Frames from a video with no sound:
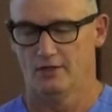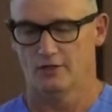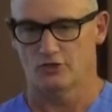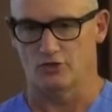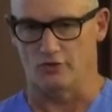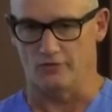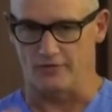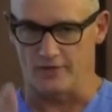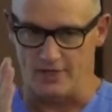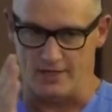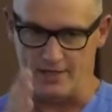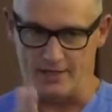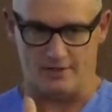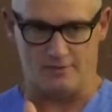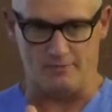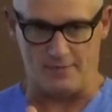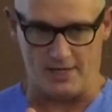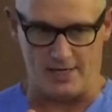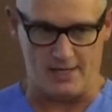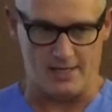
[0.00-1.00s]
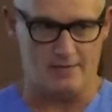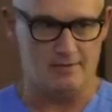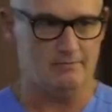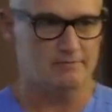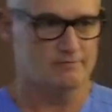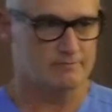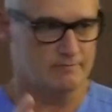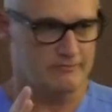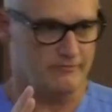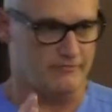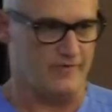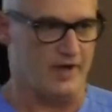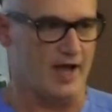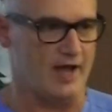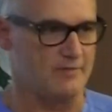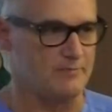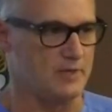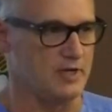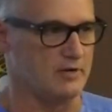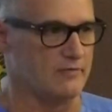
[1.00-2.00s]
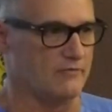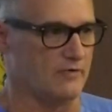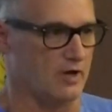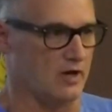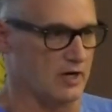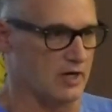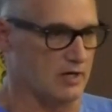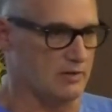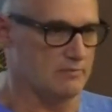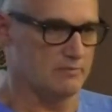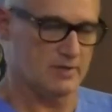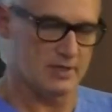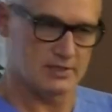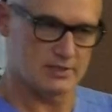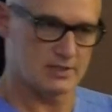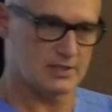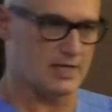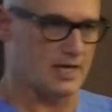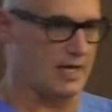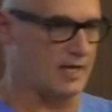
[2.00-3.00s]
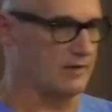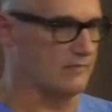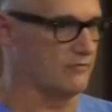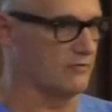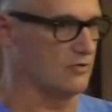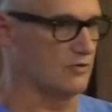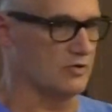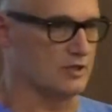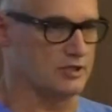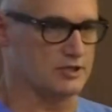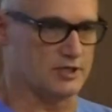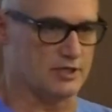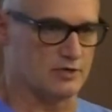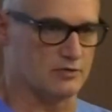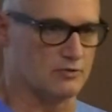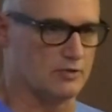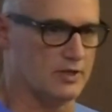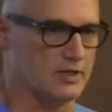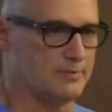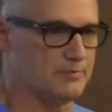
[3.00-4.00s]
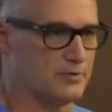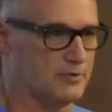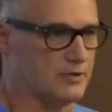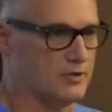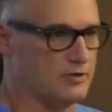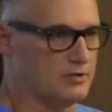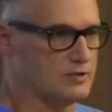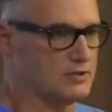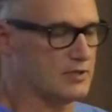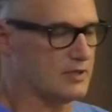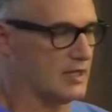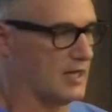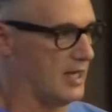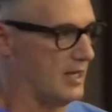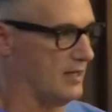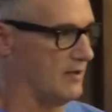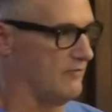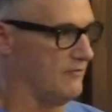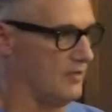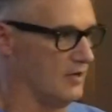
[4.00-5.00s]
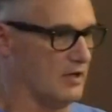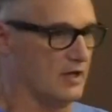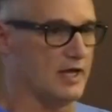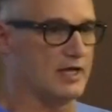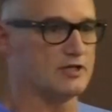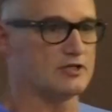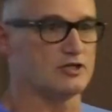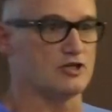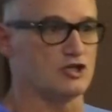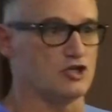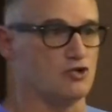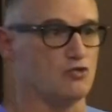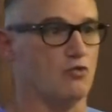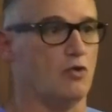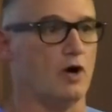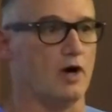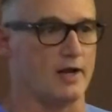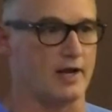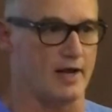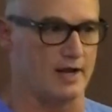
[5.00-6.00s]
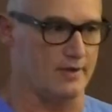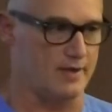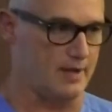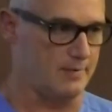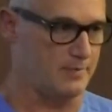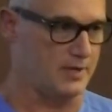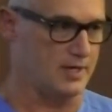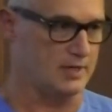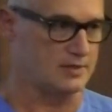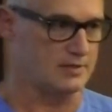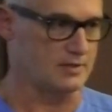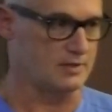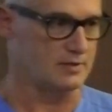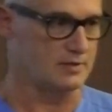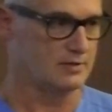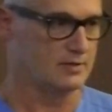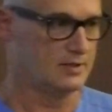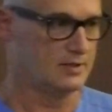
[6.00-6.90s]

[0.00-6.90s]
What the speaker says: So if you hit the mean, 5-minute volume is kind of going to generally produce the kind of ventilation you want out of that patient.